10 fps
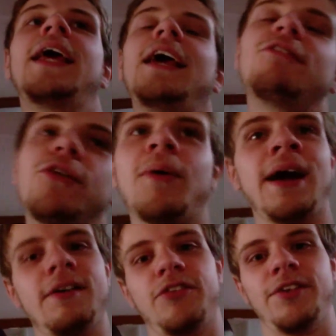If you
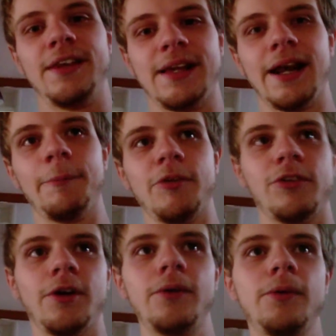have seen that
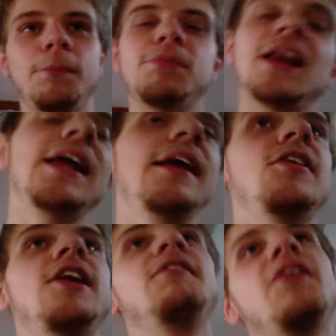episode, please
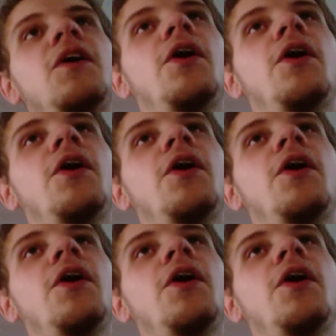leave in the